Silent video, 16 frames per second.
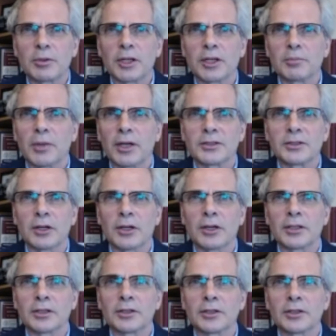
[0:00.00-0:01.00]
like Mike
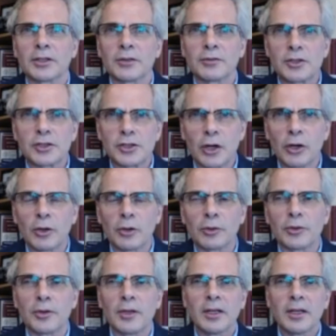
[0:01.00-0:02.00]
Doggett that have
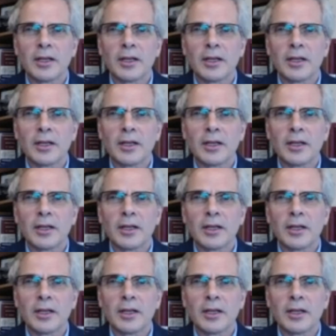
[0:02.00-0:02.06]
shown